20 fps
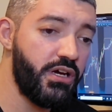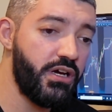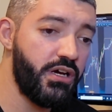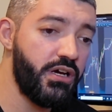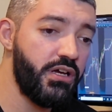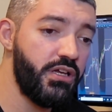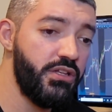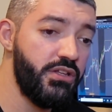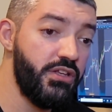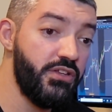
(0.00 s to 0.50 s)

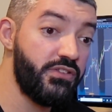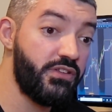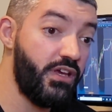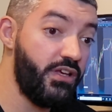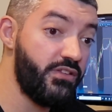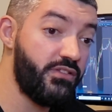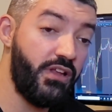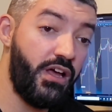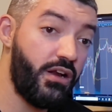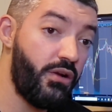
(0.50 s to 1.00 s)
in this
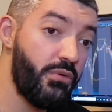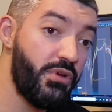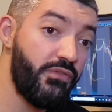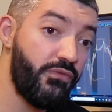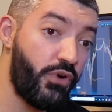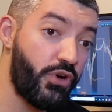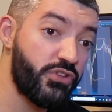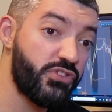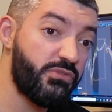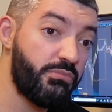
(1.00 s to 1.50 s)
case, not a
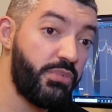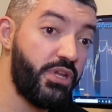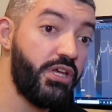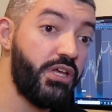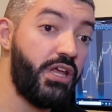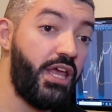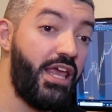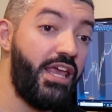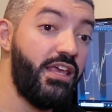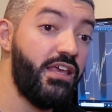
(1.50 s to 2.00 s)
reverse
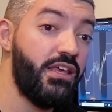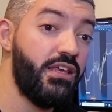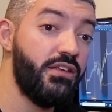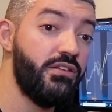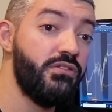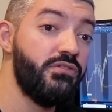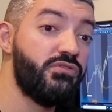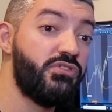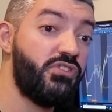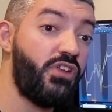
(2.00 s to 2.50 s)
split,
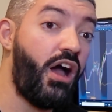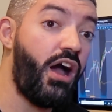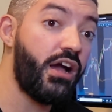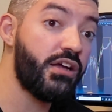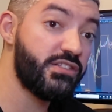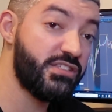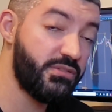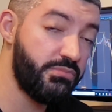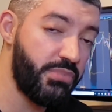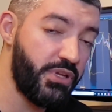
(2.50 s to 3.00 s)
a
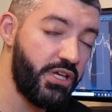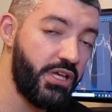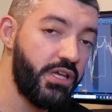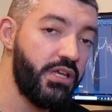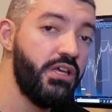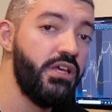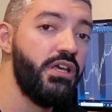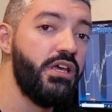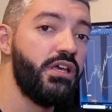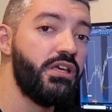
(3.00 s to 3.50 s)
stock
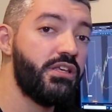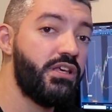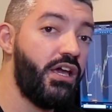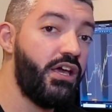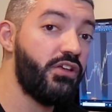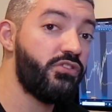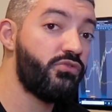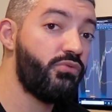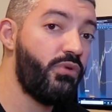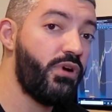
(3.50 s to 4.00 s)
split,
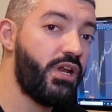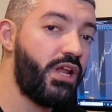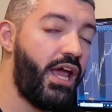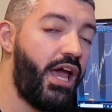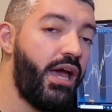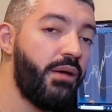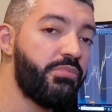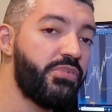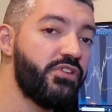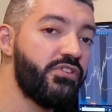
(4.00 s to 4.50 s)
guess what
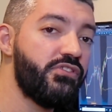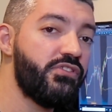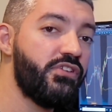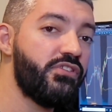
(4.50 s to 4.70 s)
happens?